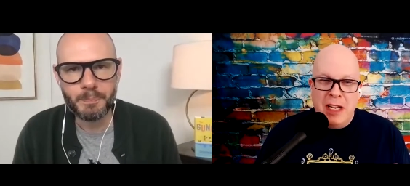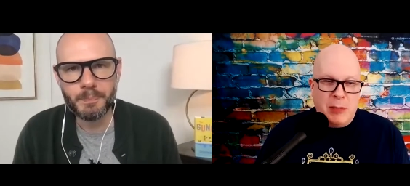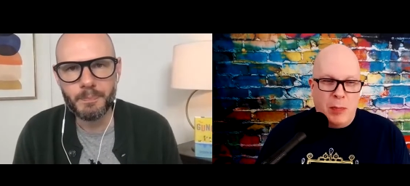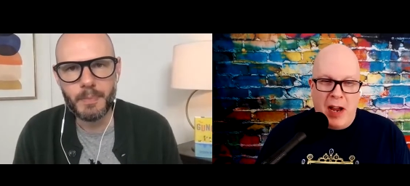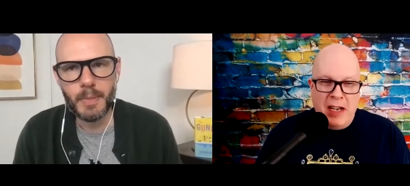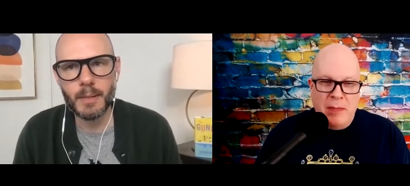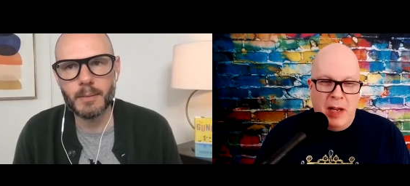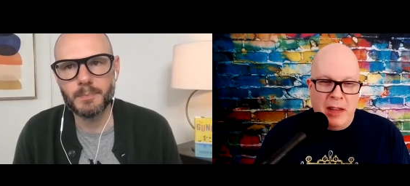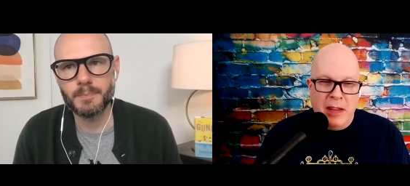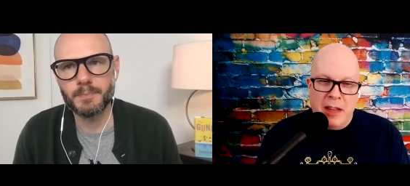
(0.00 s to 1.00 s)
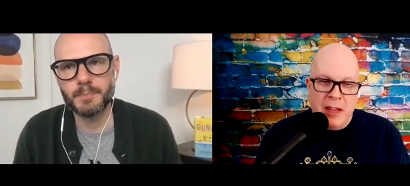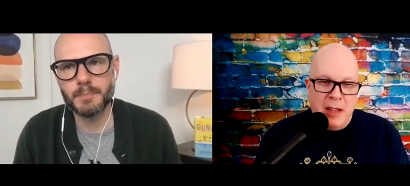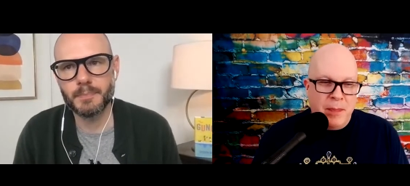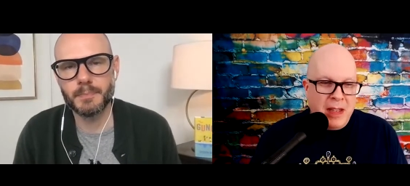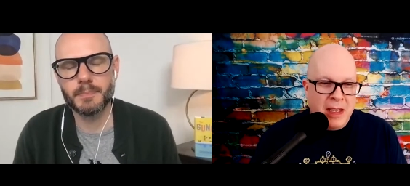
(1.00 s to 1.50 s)
Speaker 1: It's Pride Month.
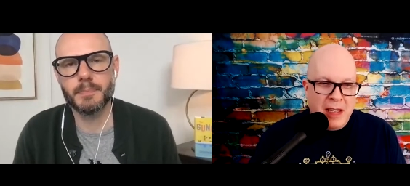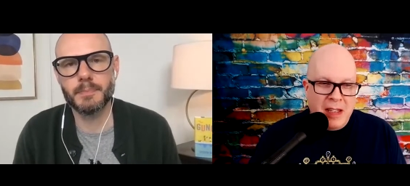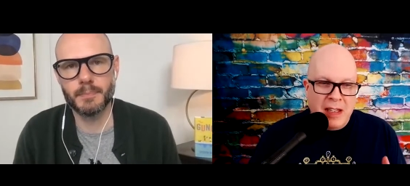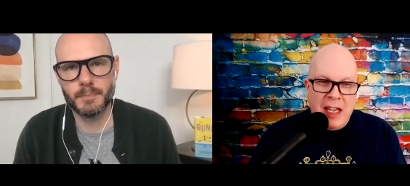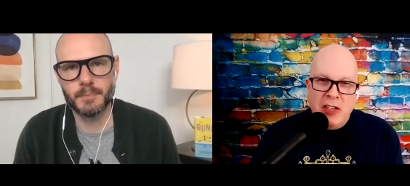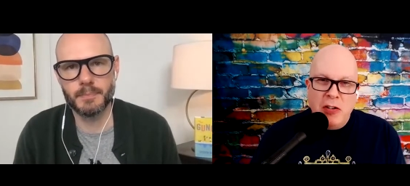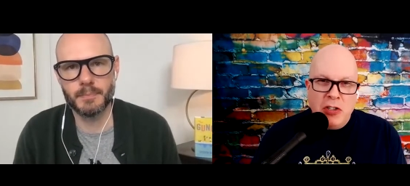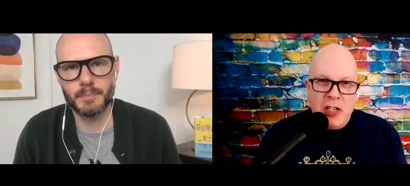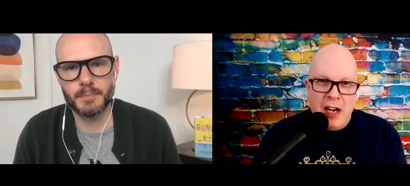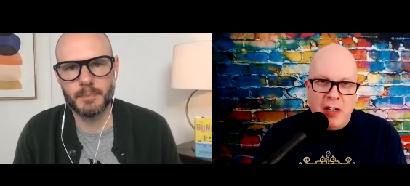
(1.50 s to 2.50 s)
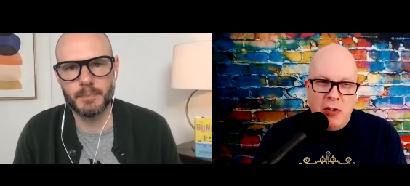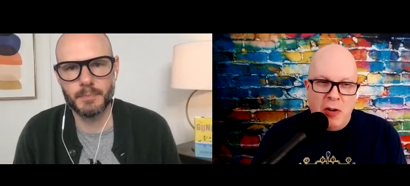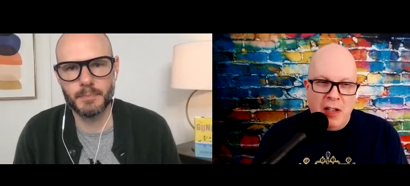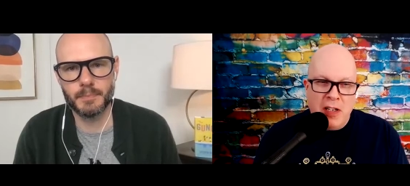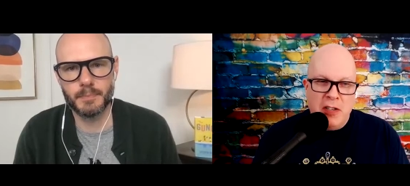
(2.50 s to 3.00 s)
Can you share to
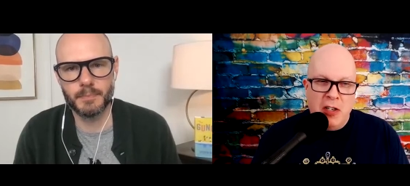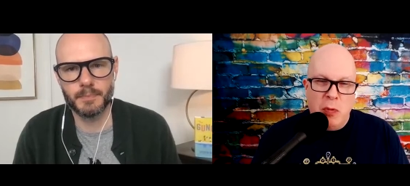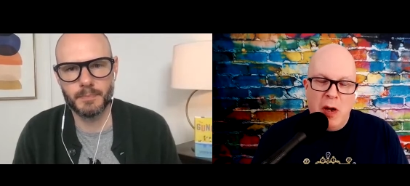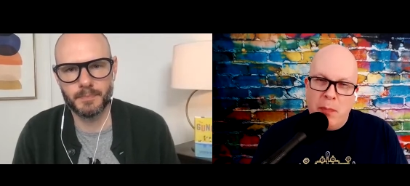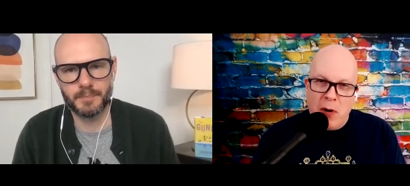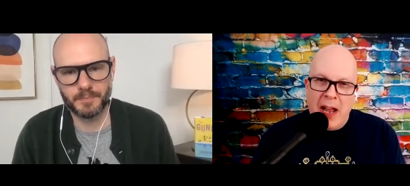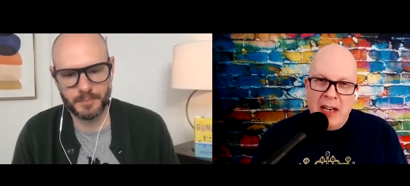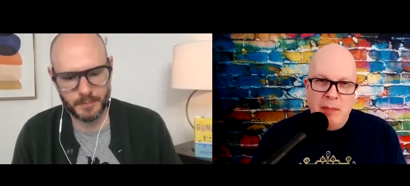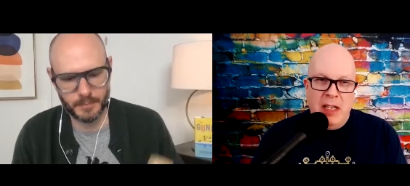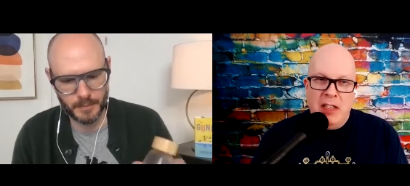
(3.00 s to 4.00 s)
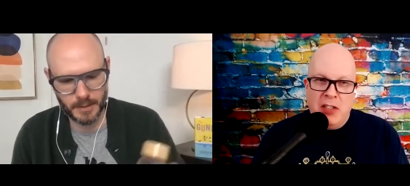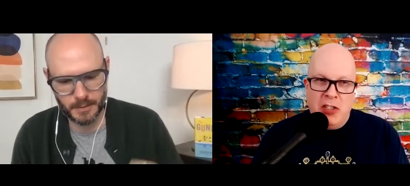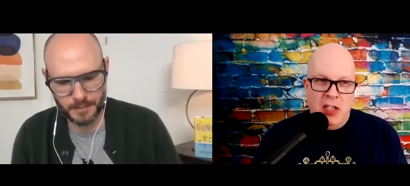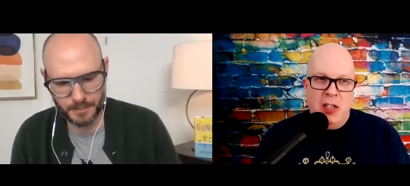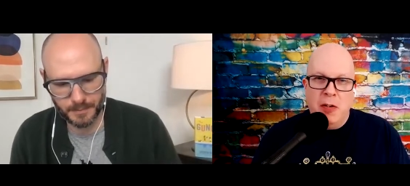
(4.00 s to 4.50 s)
our listeners what Pride means
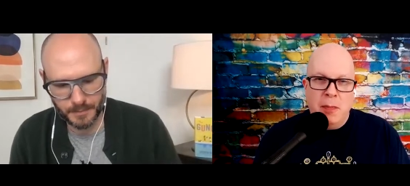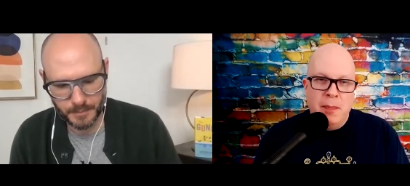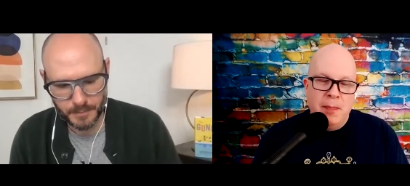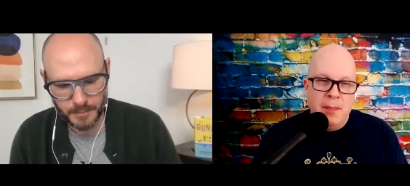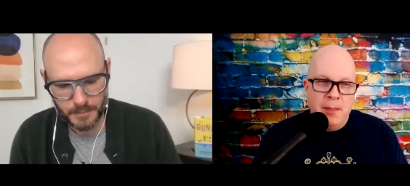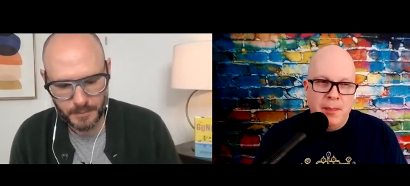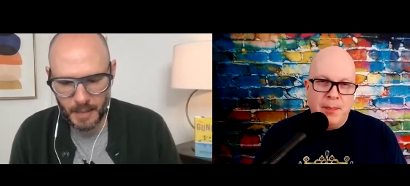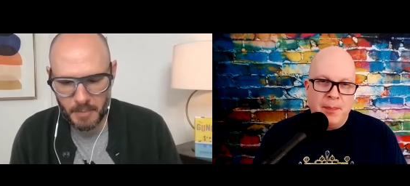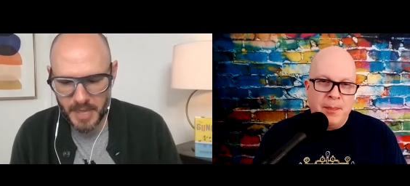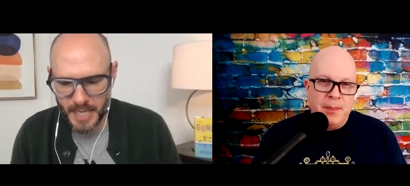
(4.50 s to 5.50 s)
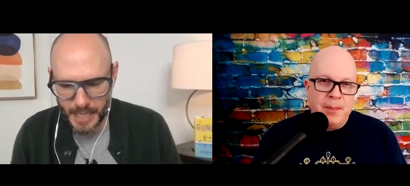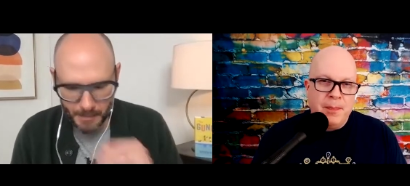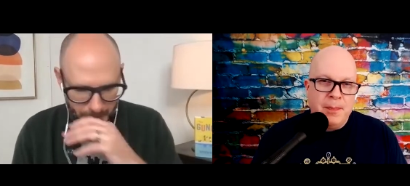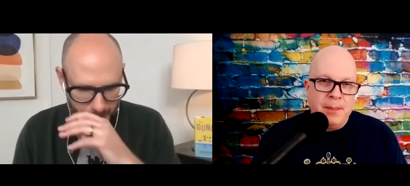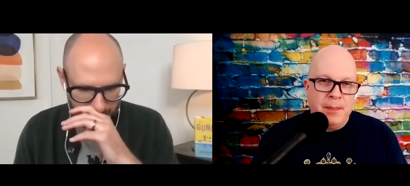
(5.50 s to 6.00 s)
to you? I've been thinking
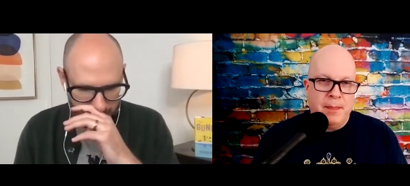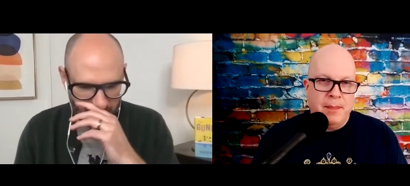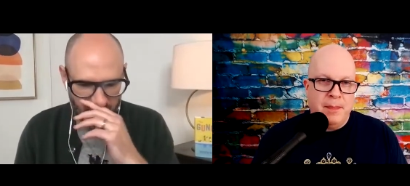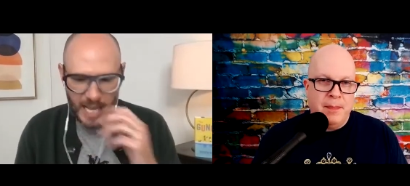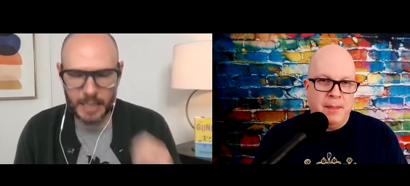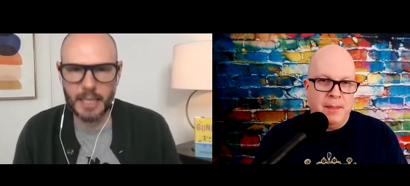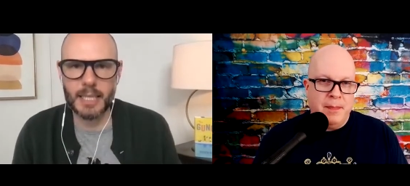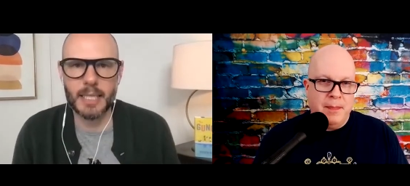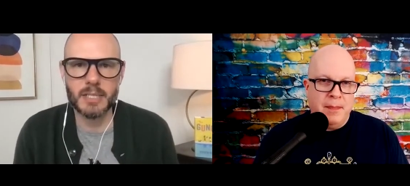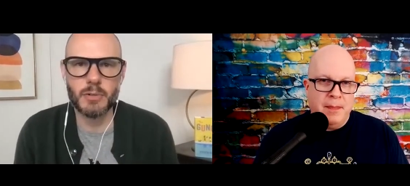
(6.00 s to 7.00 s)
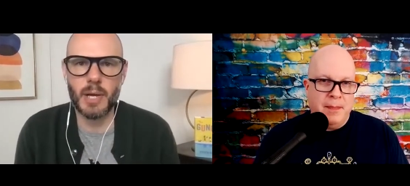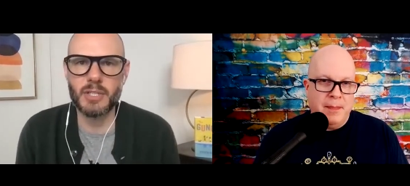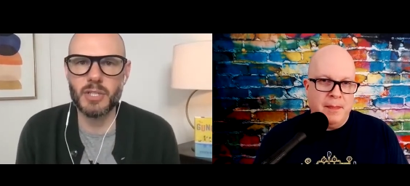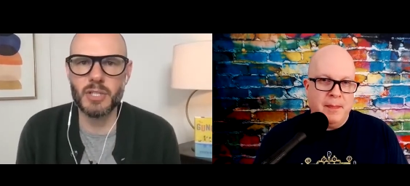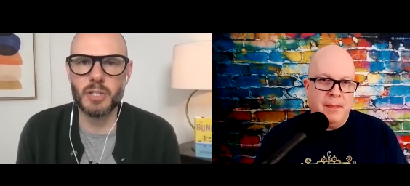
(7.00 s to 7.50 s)
about
Speaker 2: this a lot lately. So I
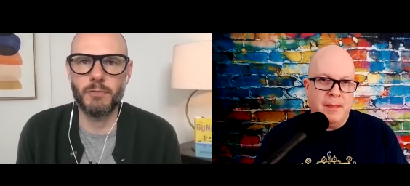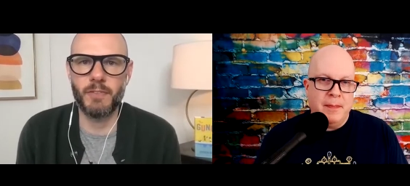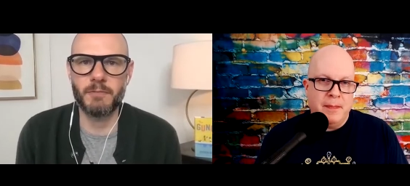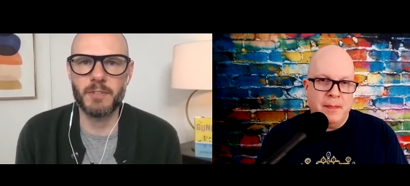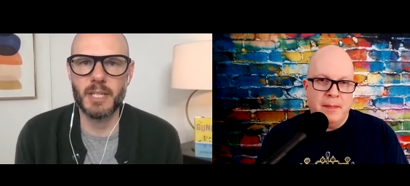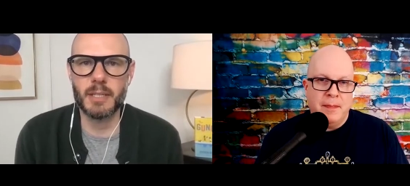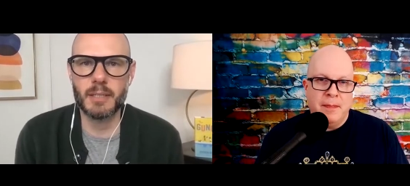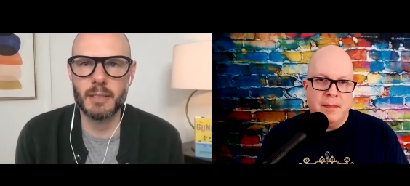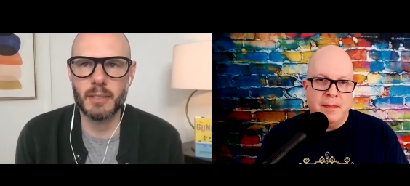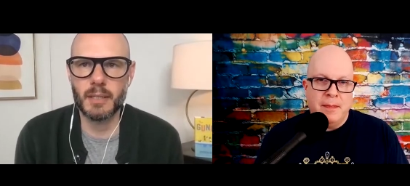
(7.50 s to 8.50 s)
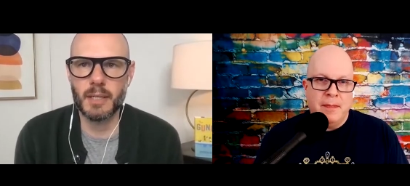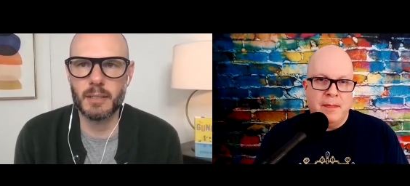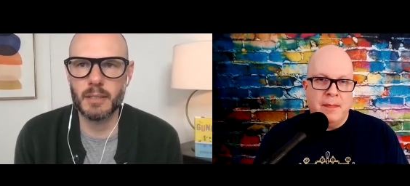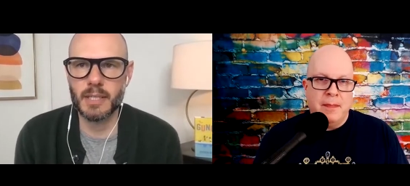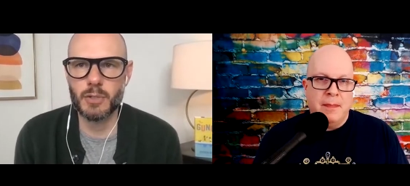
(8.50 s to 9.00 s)
just turned fifty
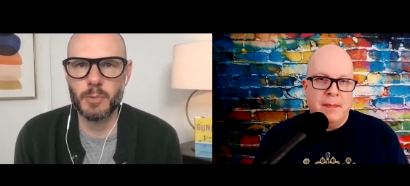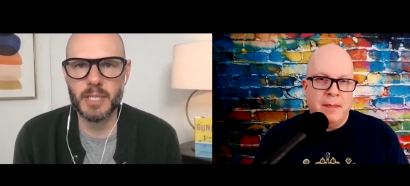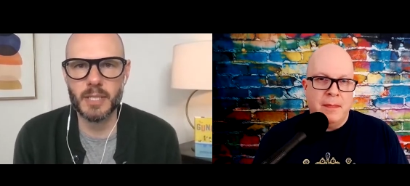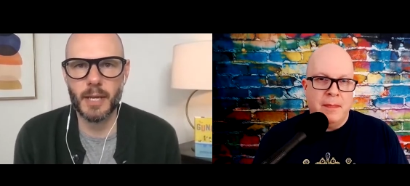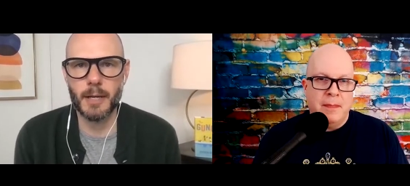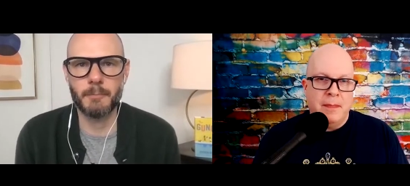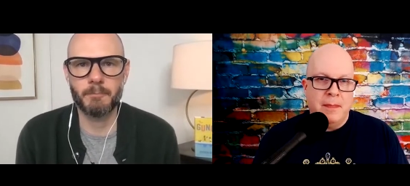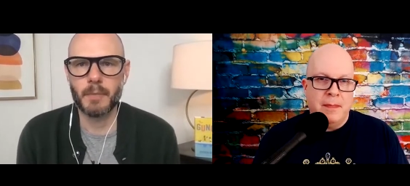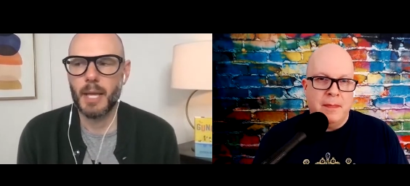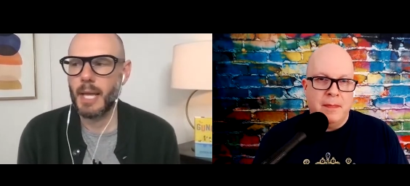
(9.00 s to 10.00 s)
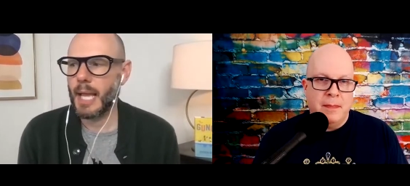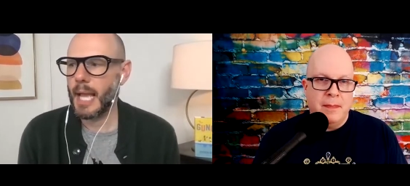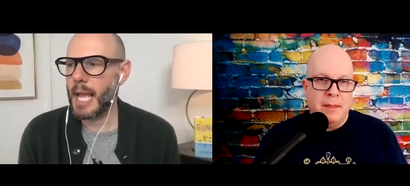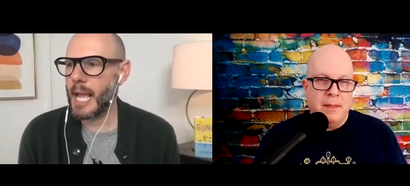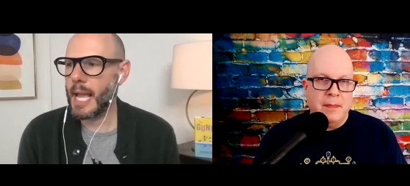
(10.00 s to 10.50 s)
like two weeks ago,
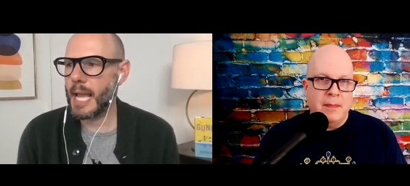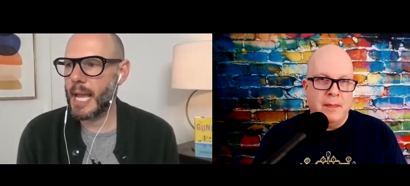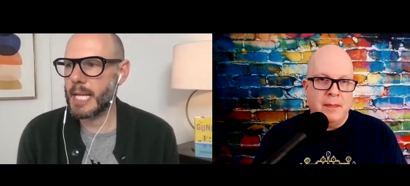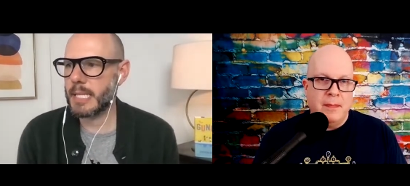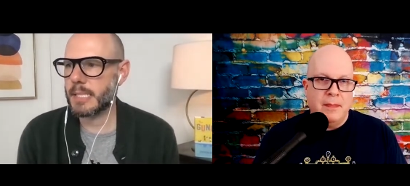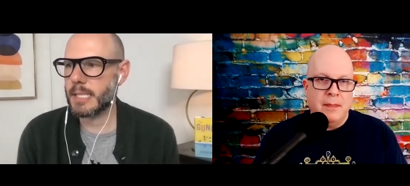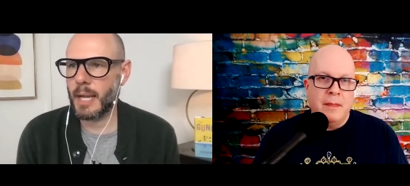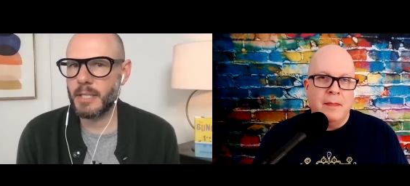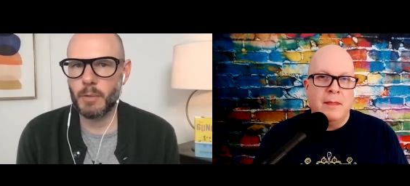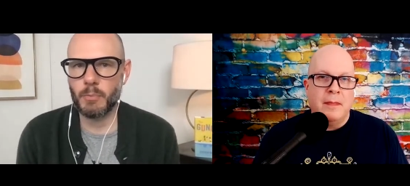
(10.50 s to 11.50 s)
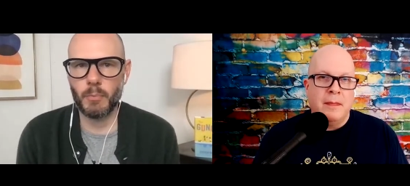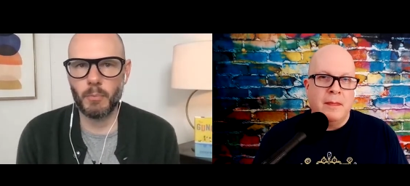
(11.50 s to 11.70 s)
and I know